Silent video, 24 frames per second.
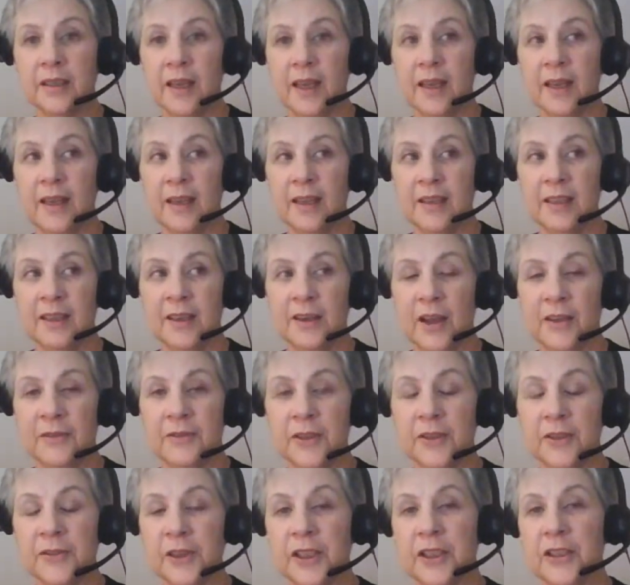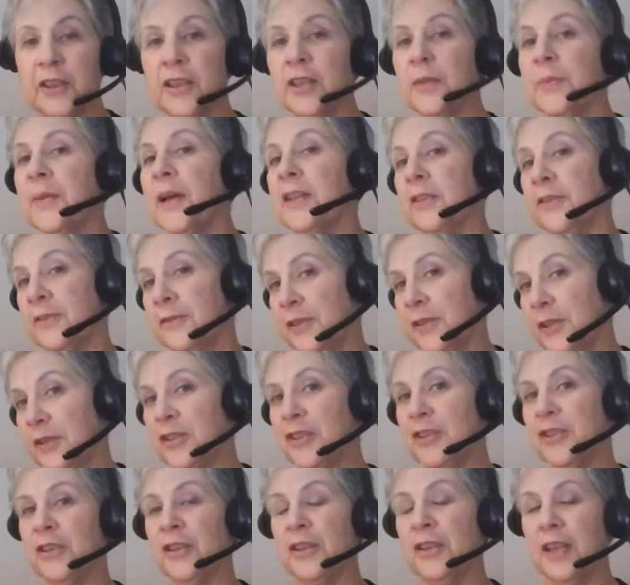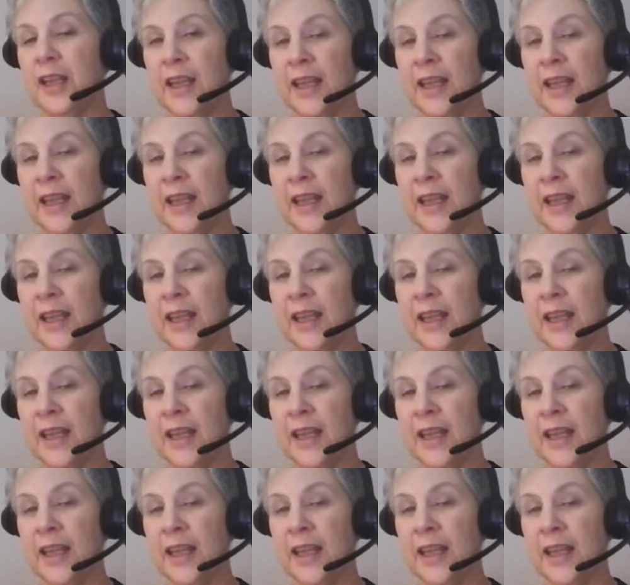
I feel very good about the future,